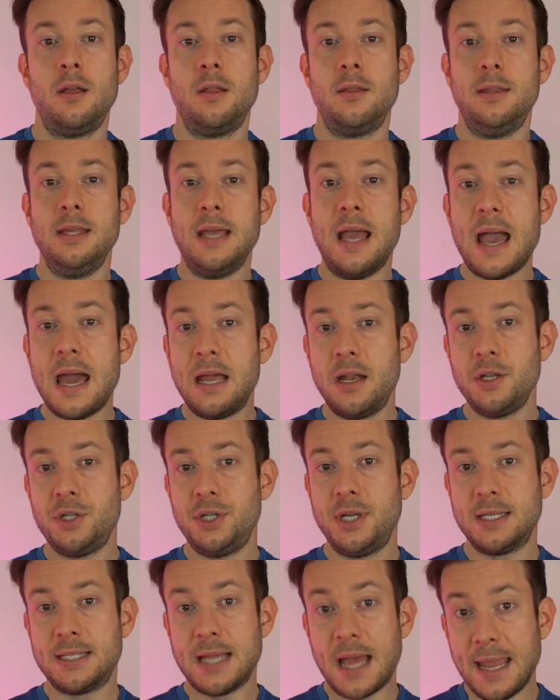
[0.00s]
the energy
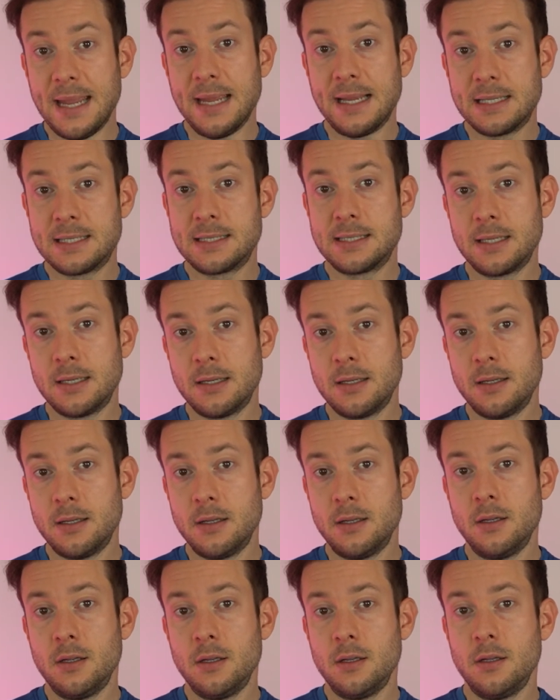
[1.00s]
it takes
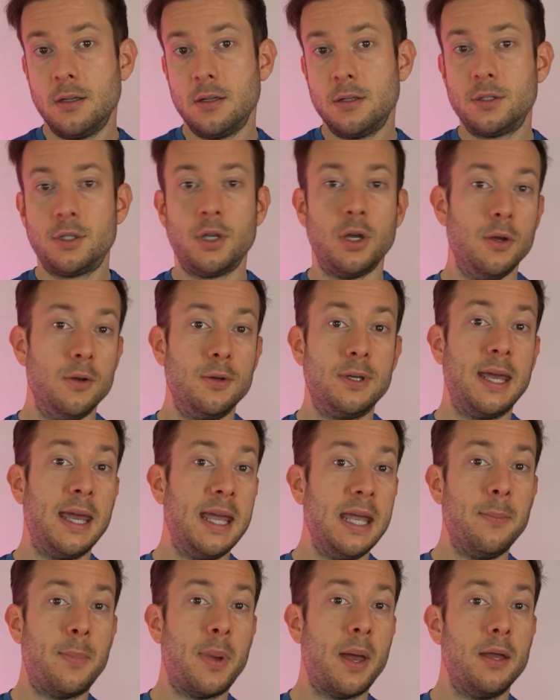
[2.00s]
to
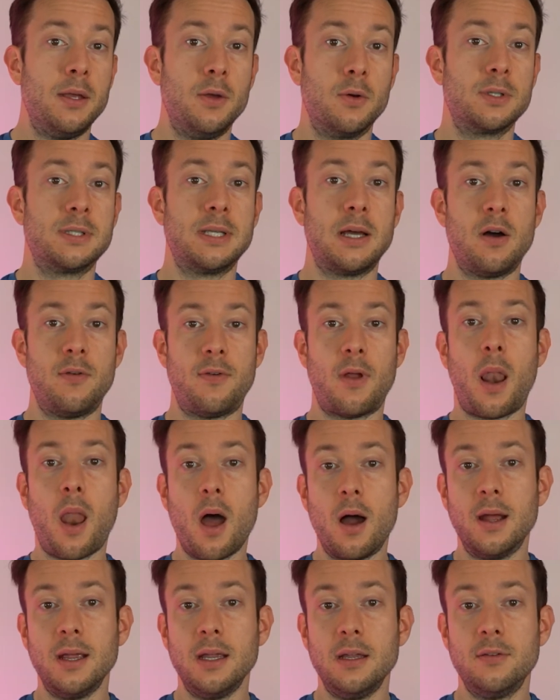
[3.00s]
keep yourself
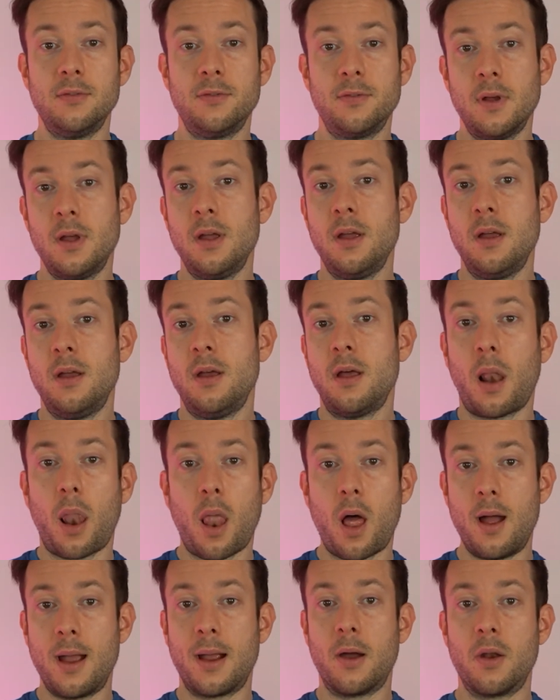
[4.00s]
alive,
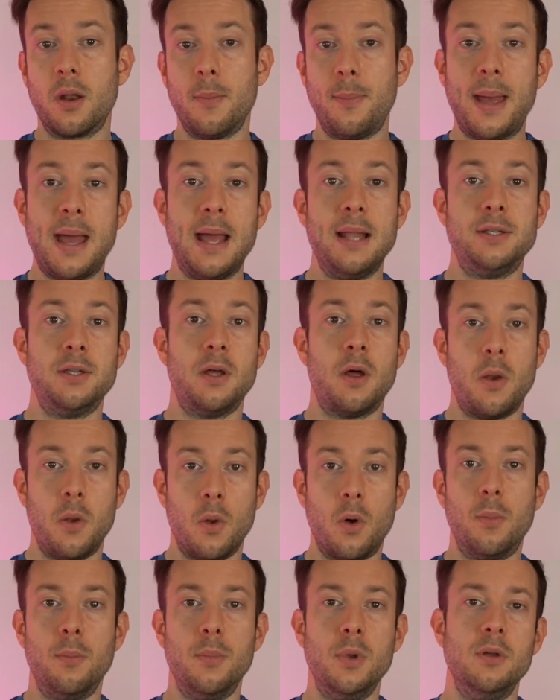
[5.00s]
lying on a bed,
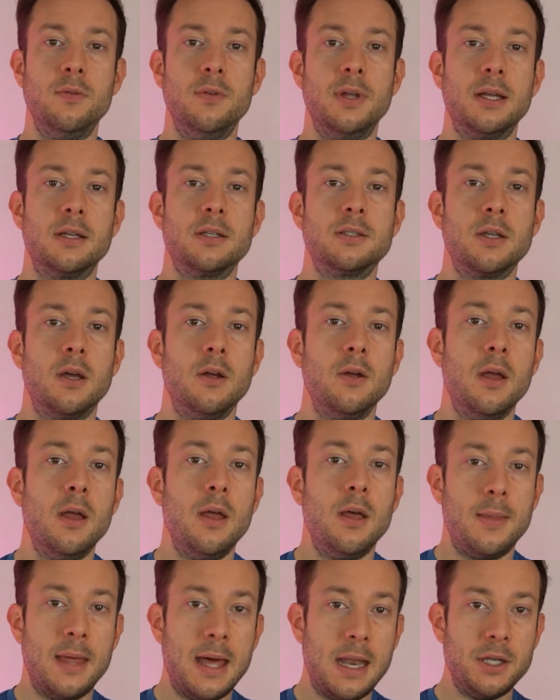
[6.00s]
not moving. So
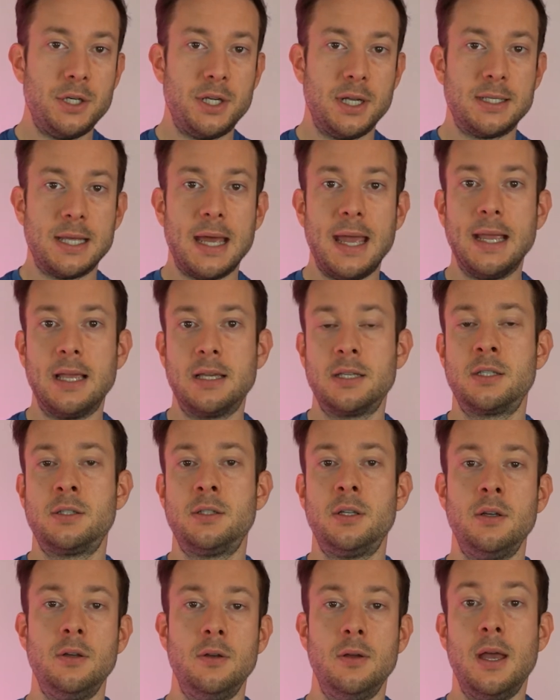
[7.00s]
the energy it takes
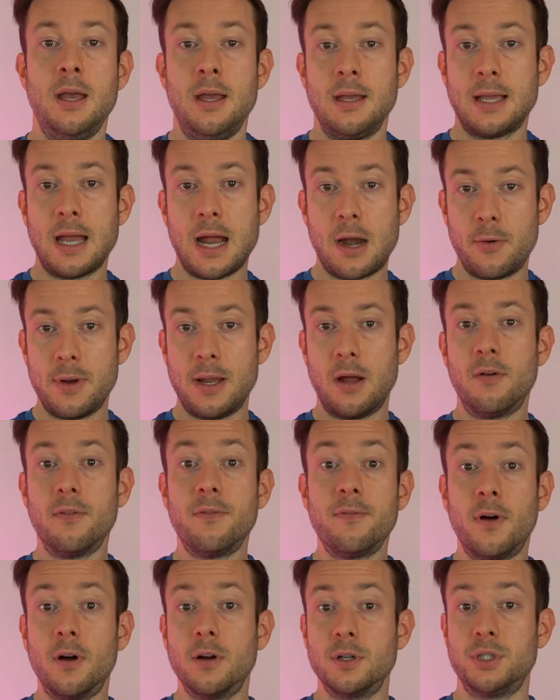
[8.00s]
to carry out
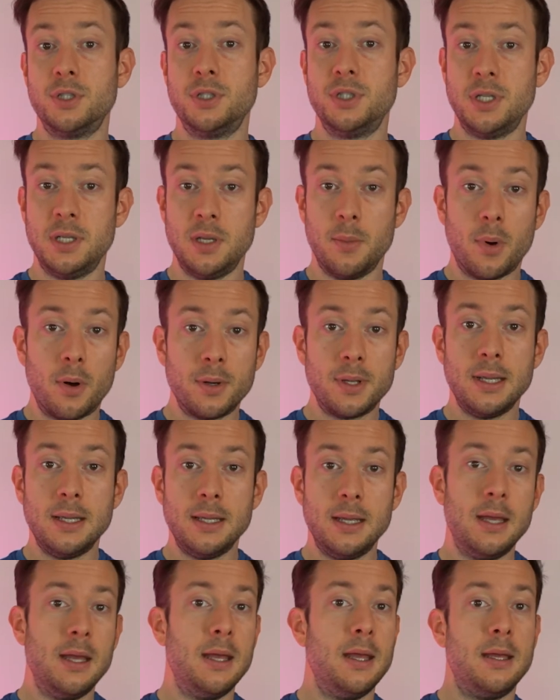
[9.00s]
functions in your body,
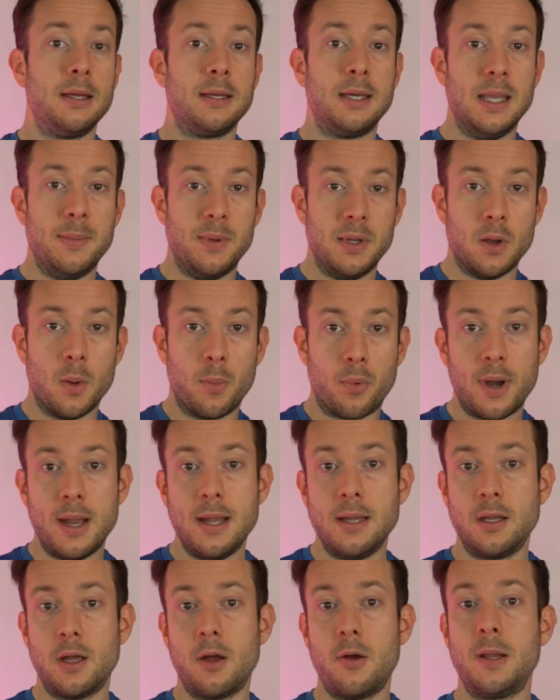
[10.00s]
keeping your
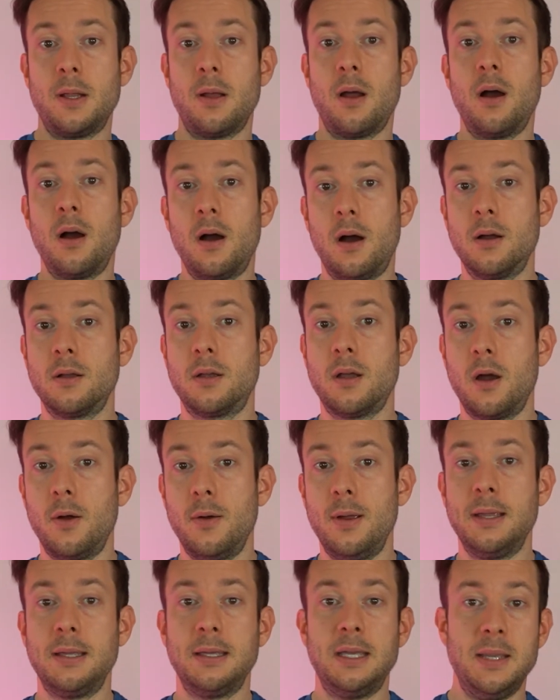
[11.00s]
brain going, your heart
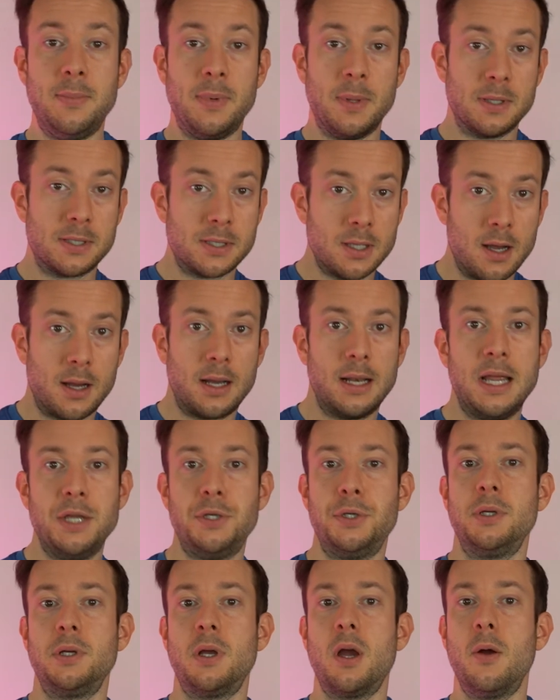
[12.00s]
going, keeping the
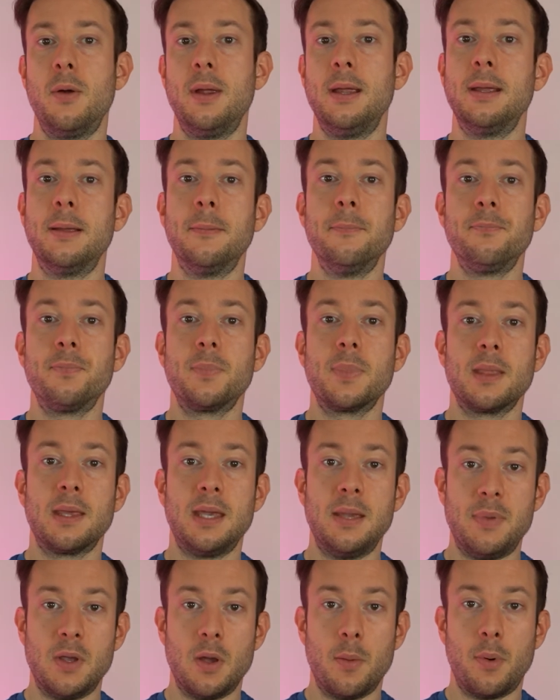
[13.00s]
circulation going,
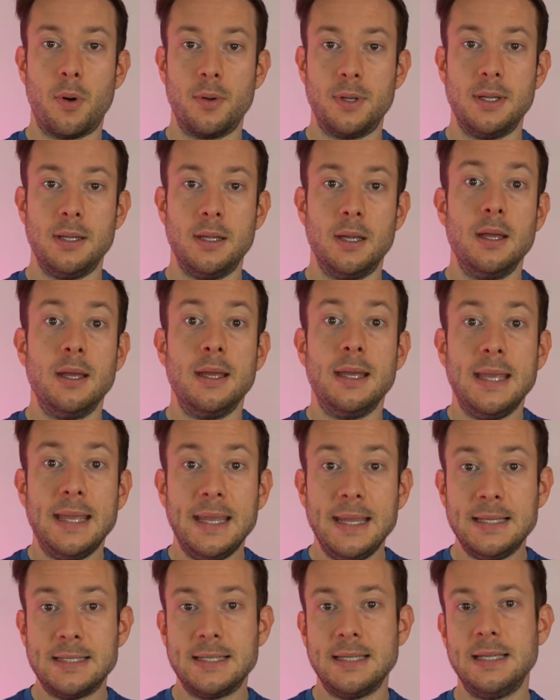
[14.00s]
keeping your body
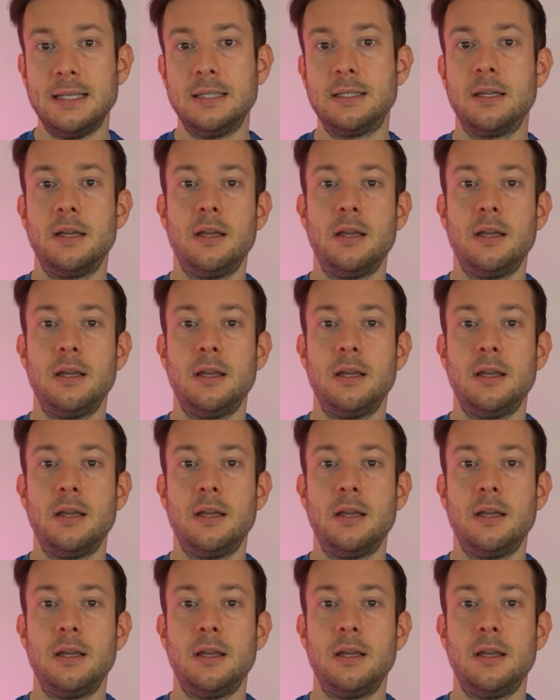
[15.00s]
heated.